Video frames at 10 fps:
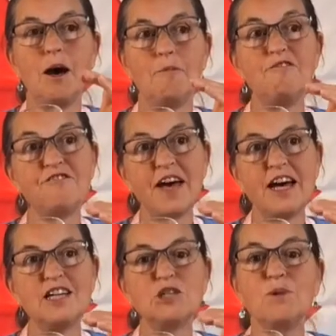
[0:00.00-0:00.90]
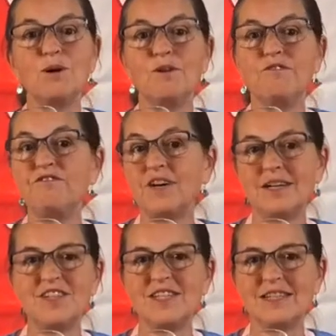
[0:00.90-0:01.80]
fat per 5 to
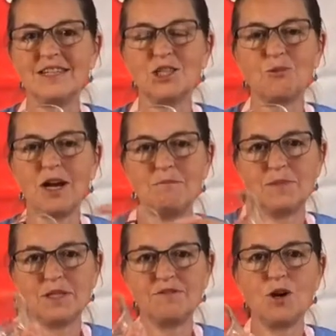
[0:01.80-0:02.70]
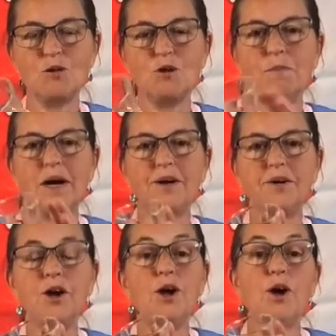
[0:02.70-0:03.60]
6 grams of cocoa powder,
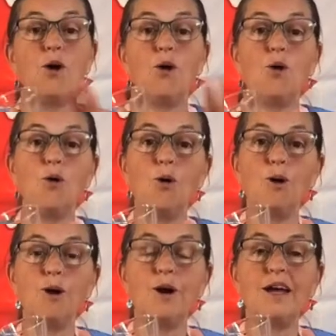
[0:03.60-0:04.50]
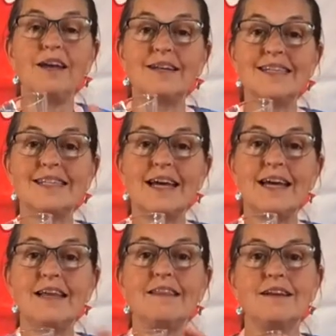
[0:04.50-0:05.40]
or it'll say
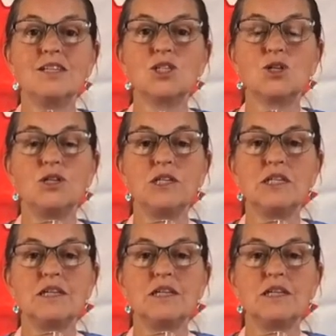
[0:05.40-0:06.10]
that it's got